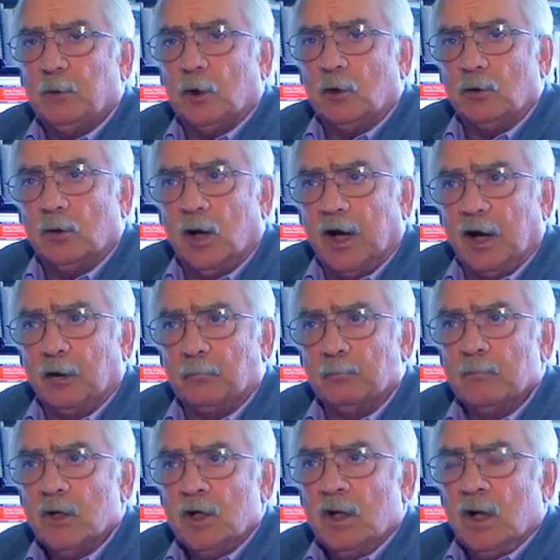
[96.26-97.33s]

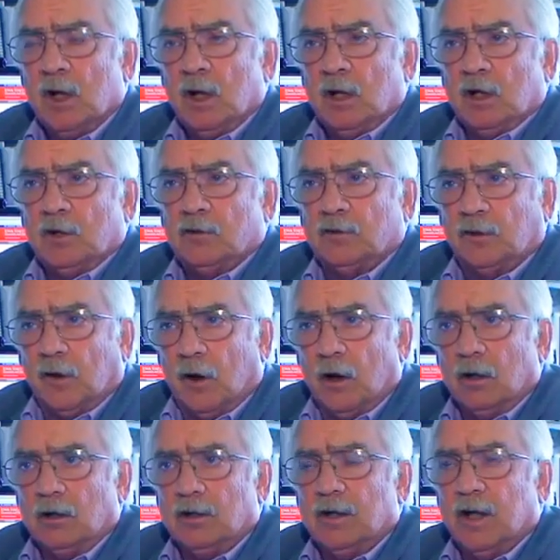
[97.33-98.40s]
Program
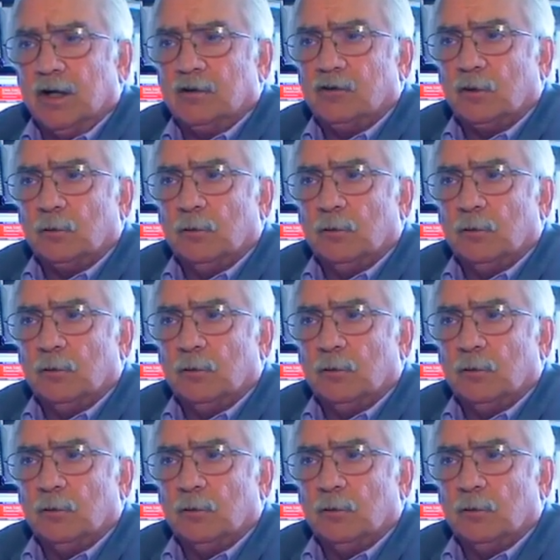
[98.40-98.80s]
started as a